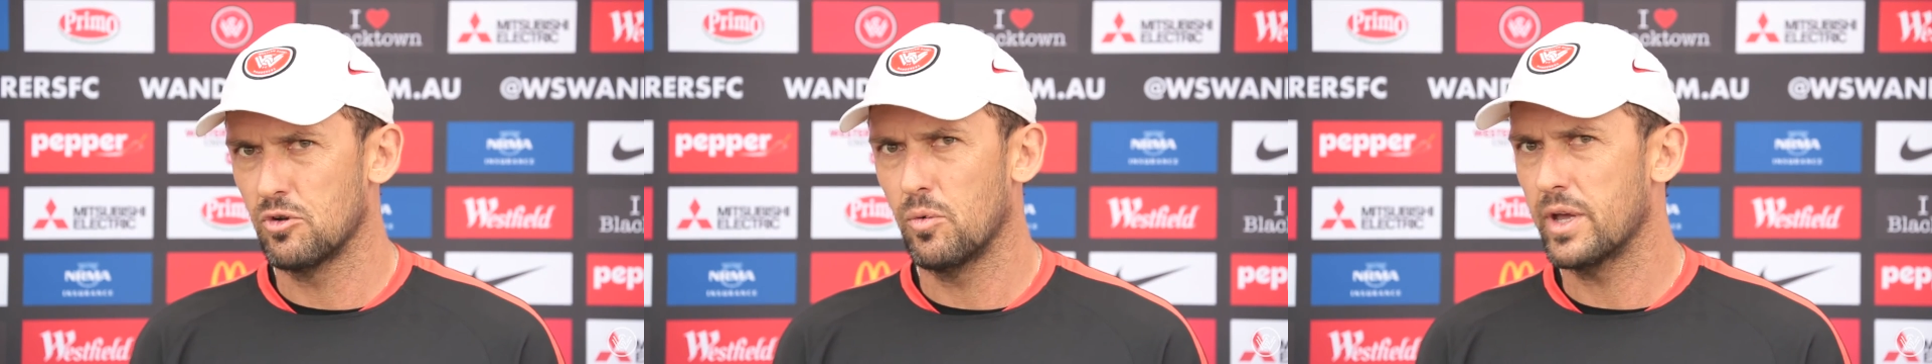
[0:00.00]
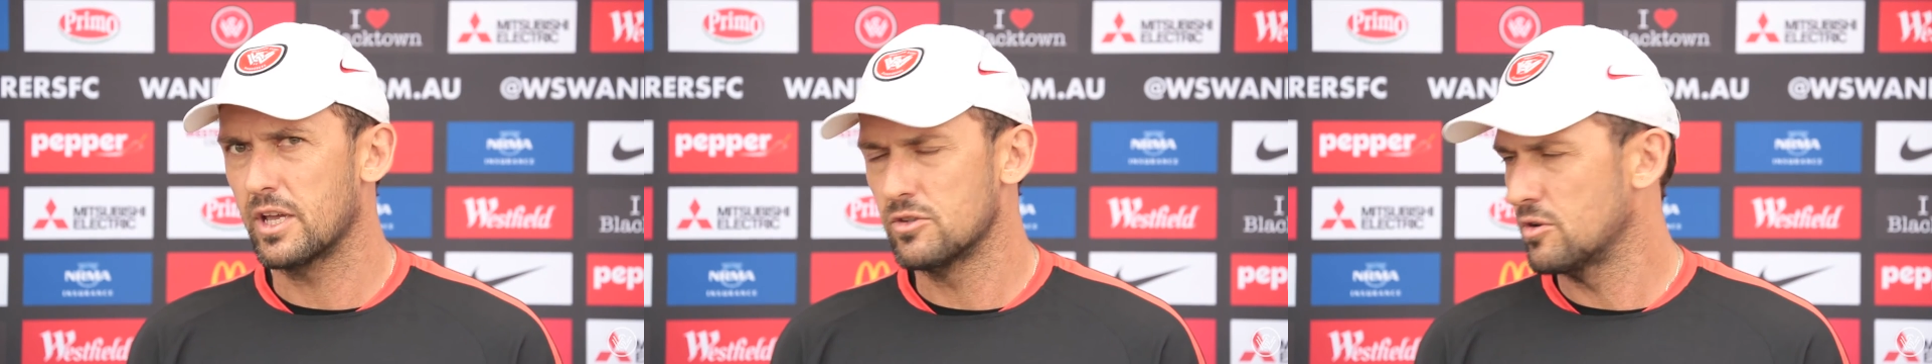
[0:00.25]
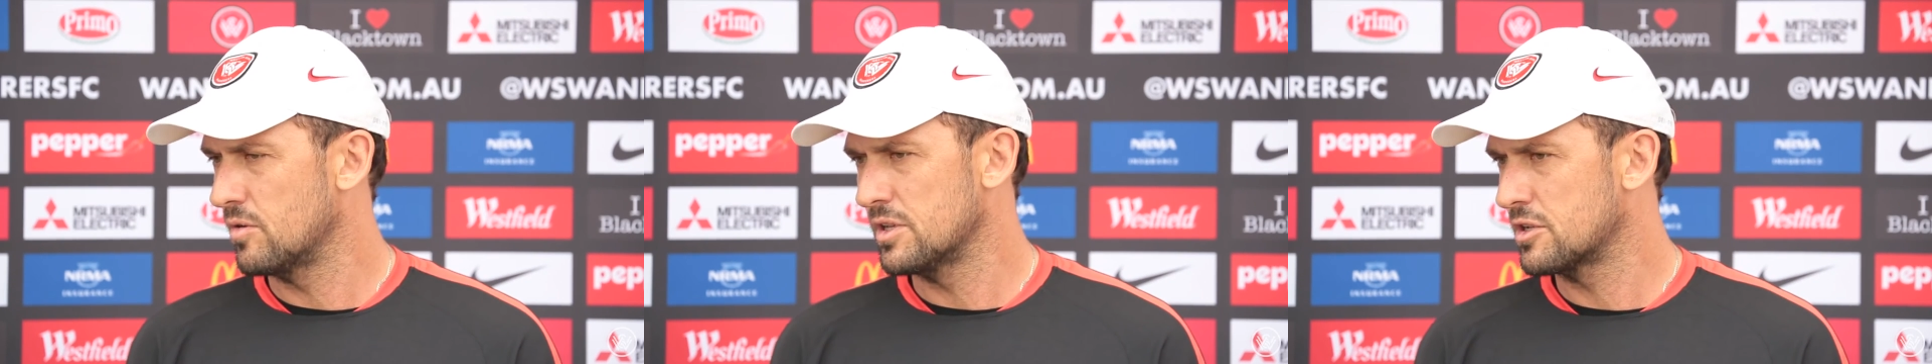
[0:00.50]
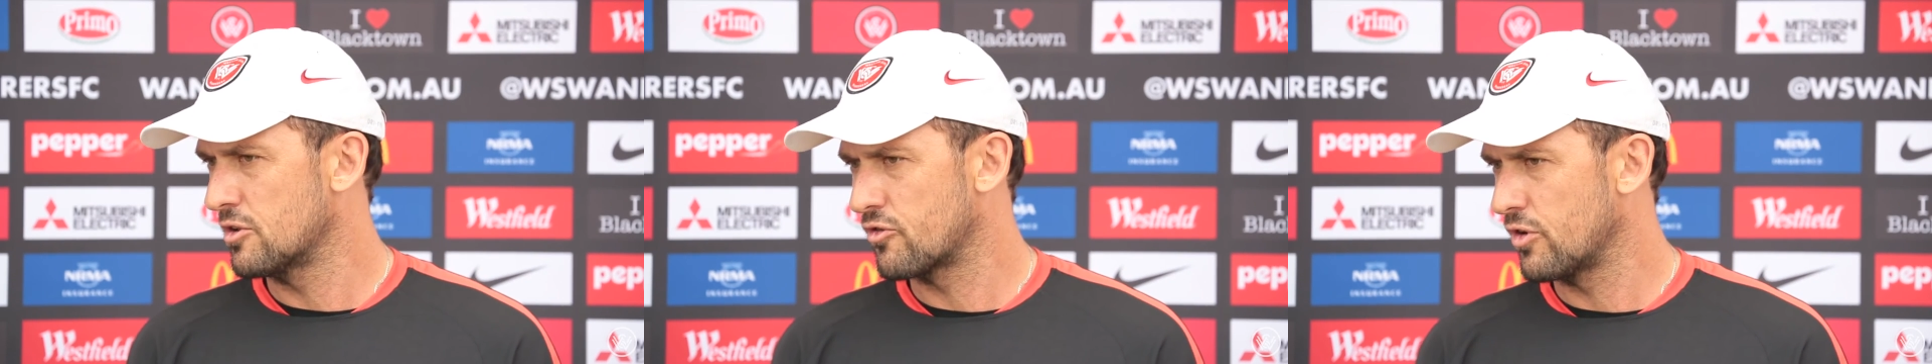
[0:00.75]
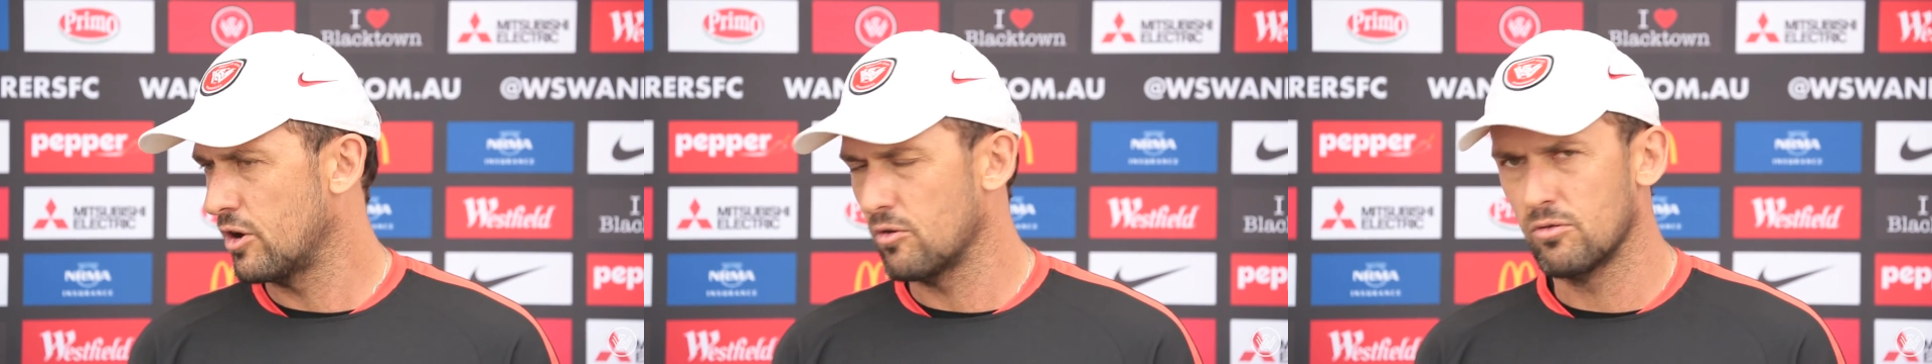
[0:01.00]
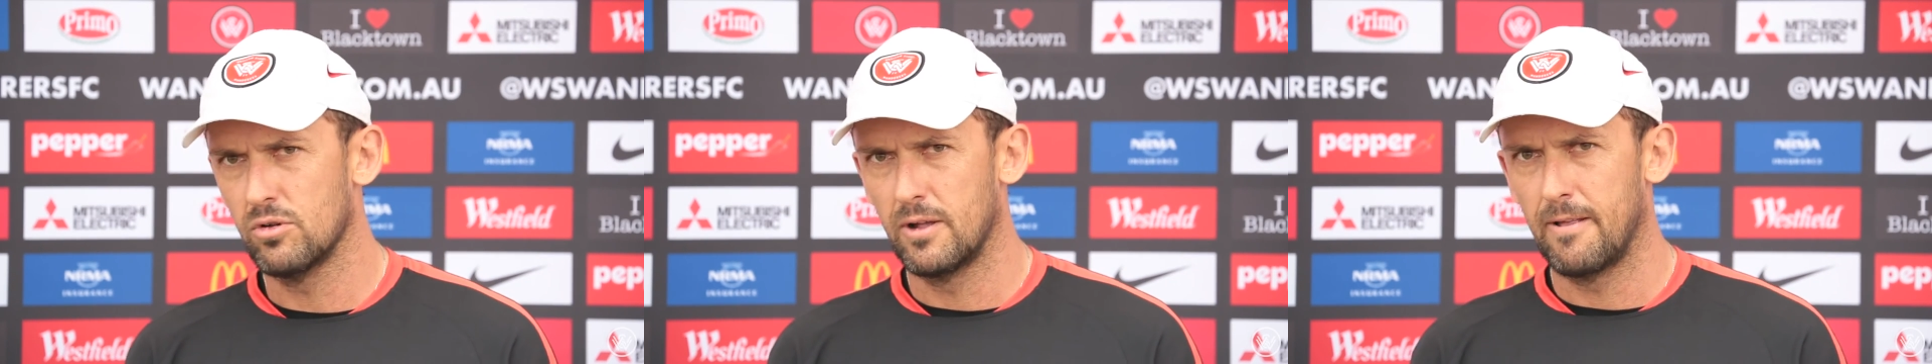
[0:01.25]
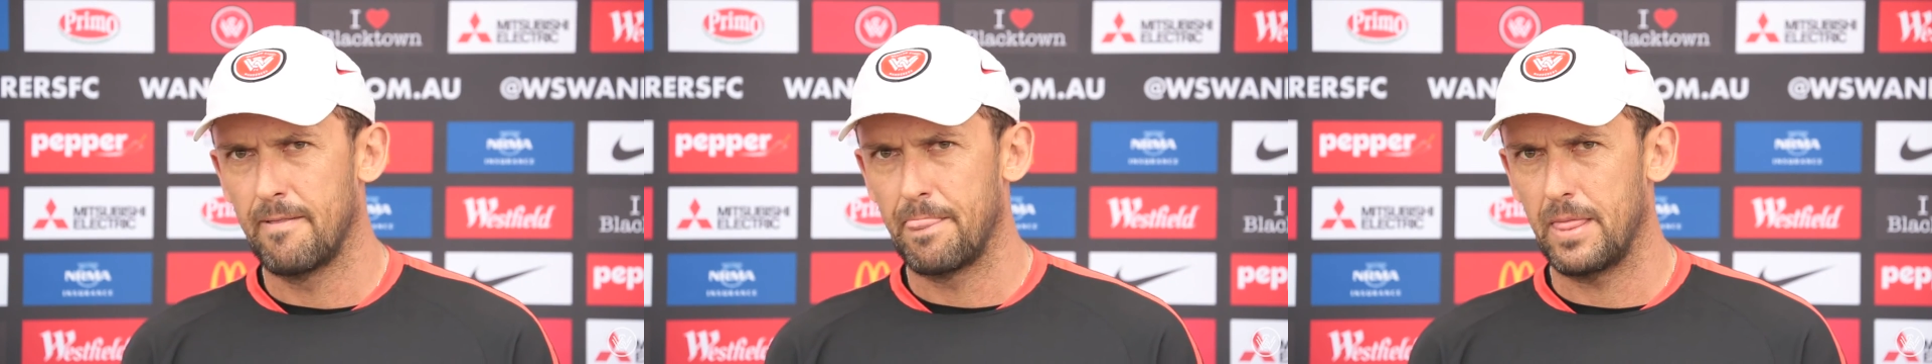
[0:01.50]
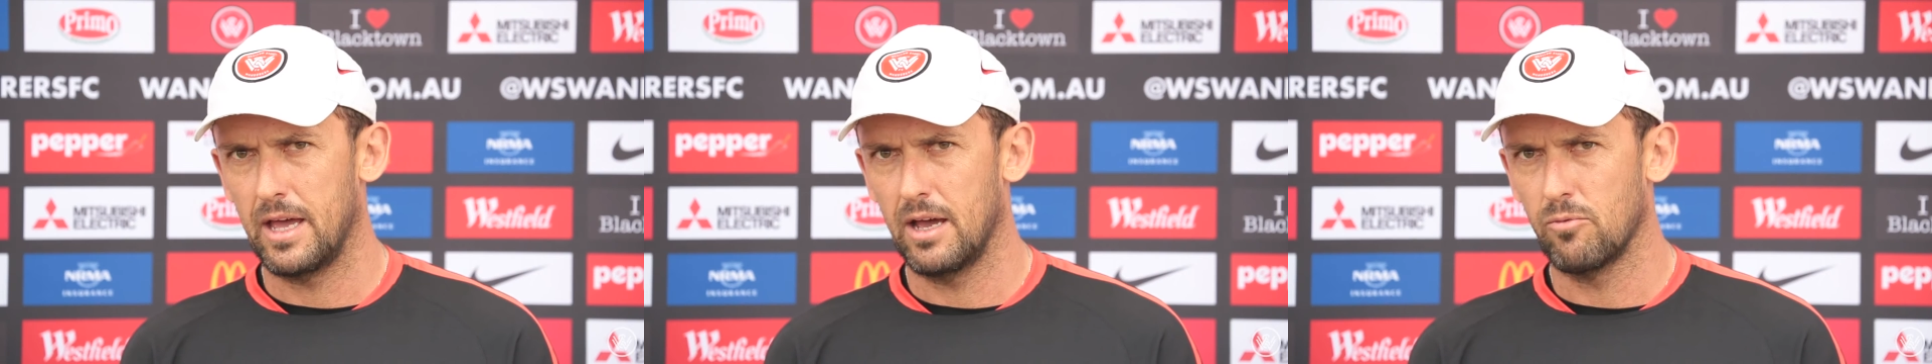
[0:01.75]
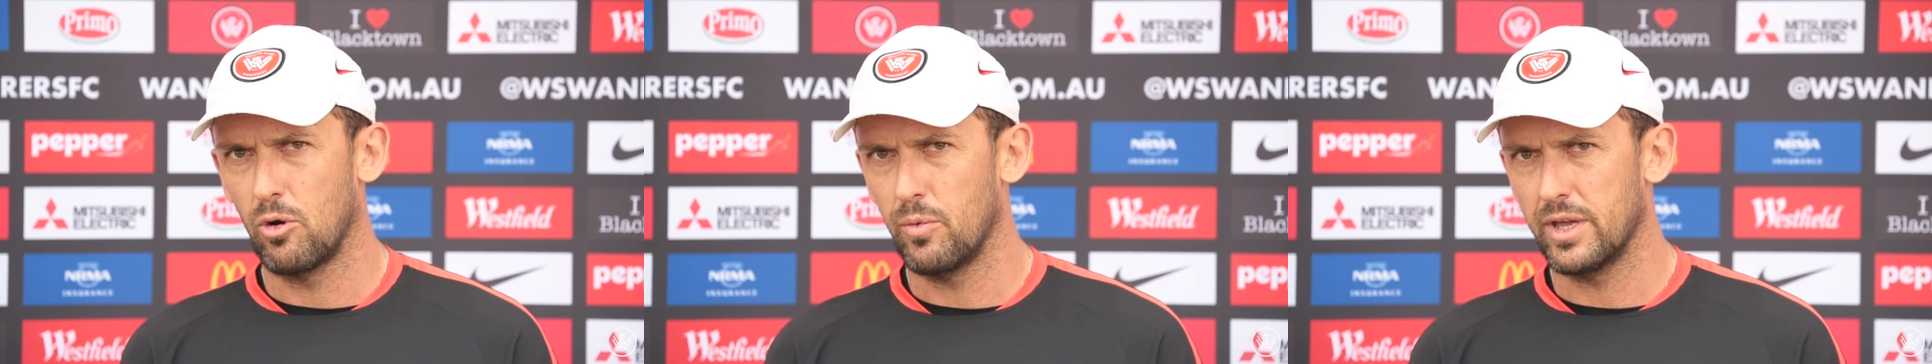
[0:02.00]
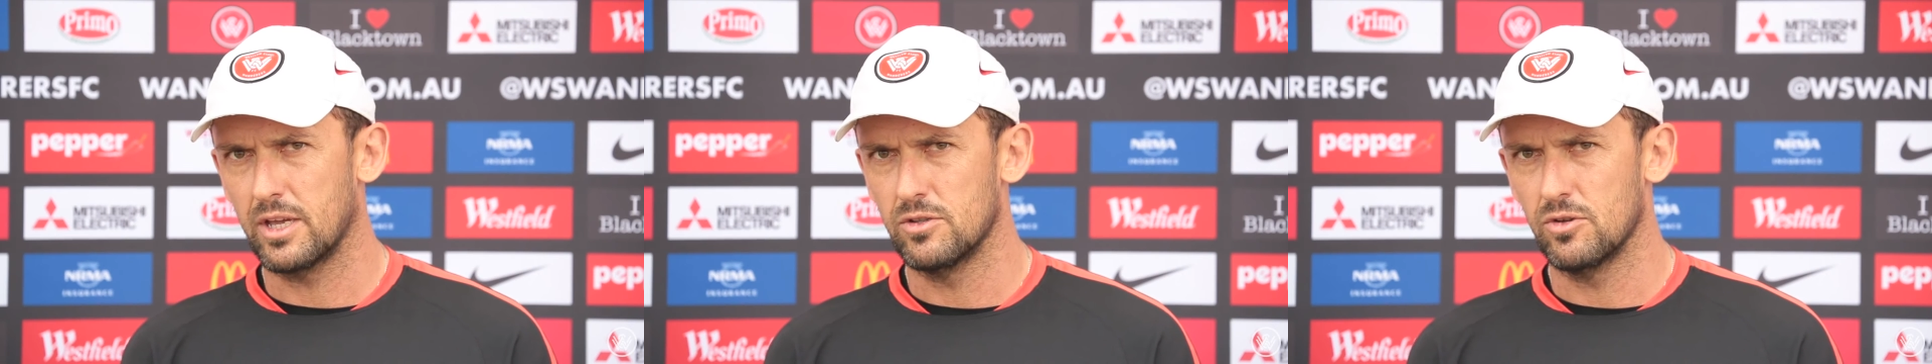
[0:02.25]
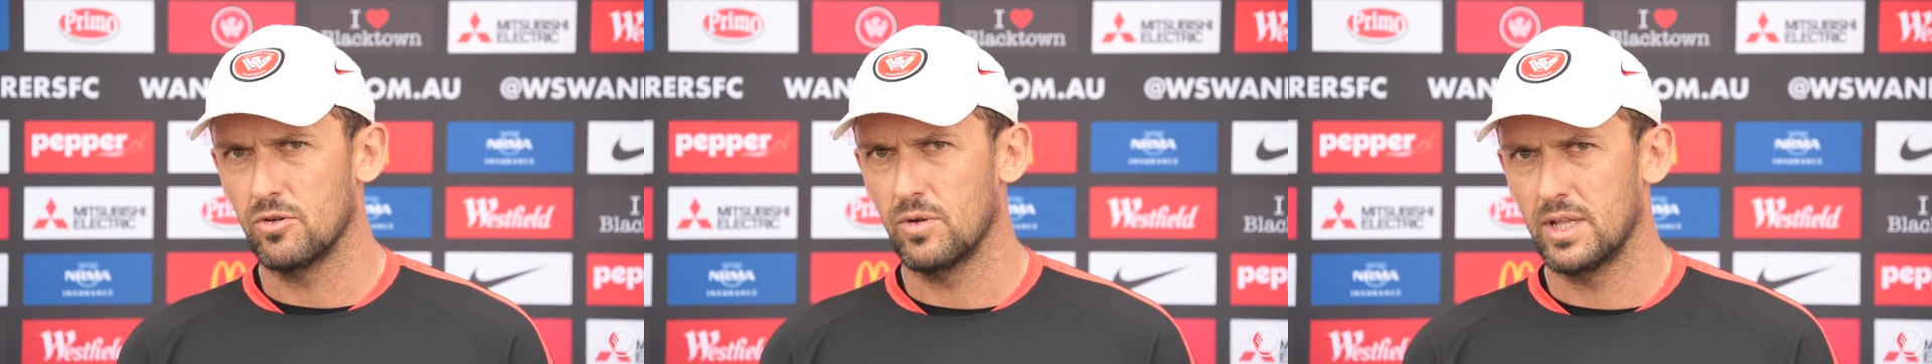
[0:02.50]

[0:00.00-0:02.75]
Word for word: all we can do is control what we can do.